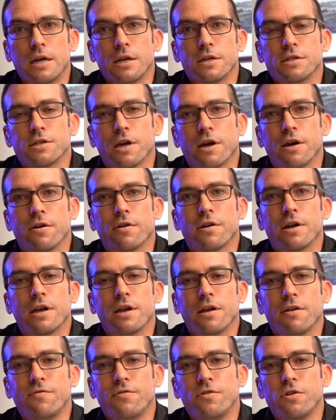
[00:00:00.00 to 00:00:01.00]
So
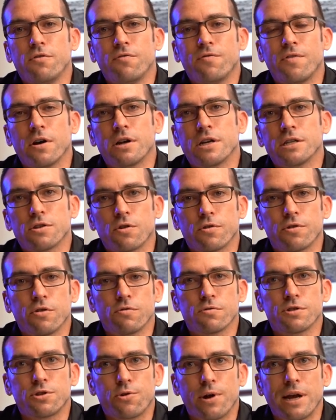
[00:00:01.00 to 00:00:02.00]
if you focus on
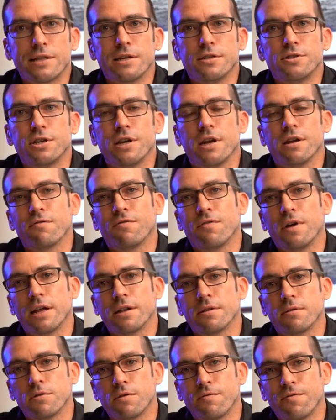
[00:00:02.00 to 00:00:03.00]
your strategy
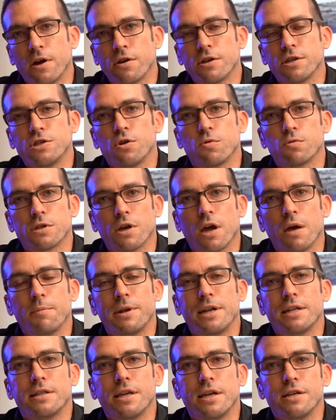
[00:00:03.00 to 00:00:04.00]
and focus your time
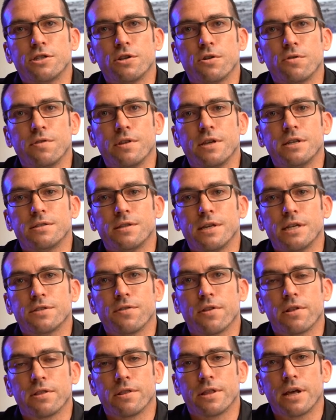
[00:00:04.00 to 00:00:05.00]
and attention on these things
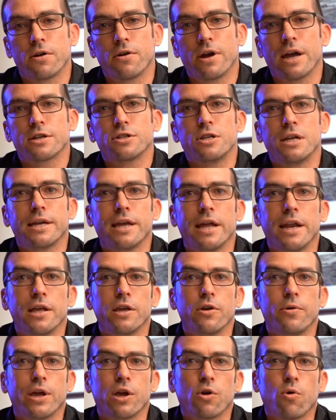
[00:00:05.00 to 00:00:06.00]
that are actually getting
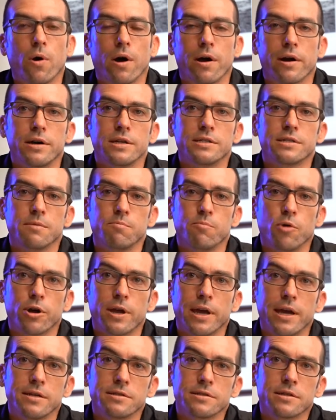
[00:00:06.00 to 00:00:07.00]
your inquiries and
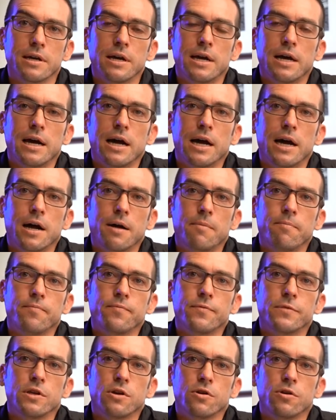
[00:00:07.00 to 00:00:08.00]
bookings,
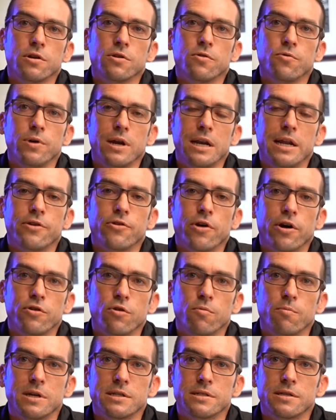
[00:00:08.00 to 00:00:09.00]
you could really grow your
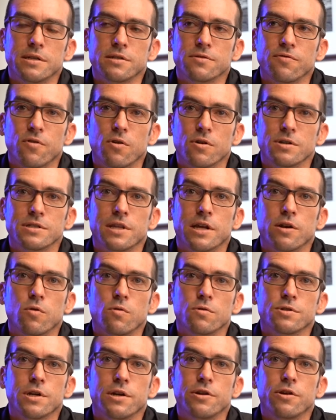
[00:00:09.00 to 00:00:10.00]
business fast, and
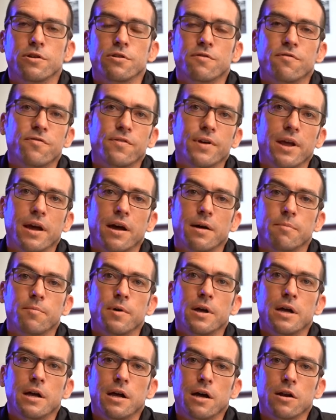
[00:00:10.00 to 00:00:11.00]
also you could free up
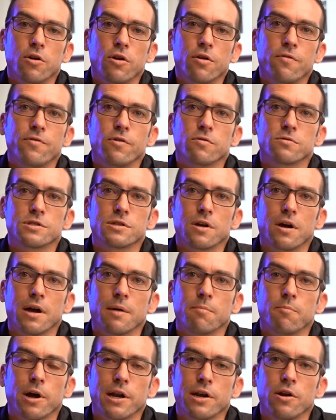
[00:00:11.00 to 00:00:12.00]
a lot of your
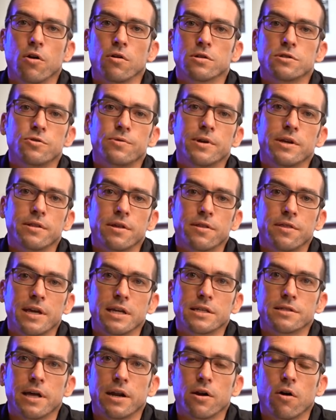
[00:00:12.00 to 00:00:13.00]
time by not doing the
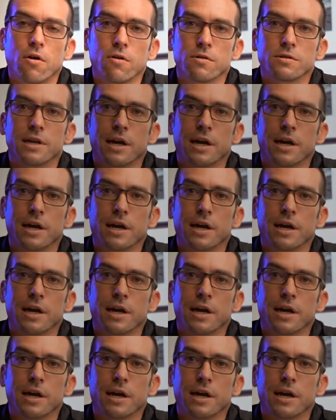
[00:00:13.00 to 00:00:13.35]
things that aren't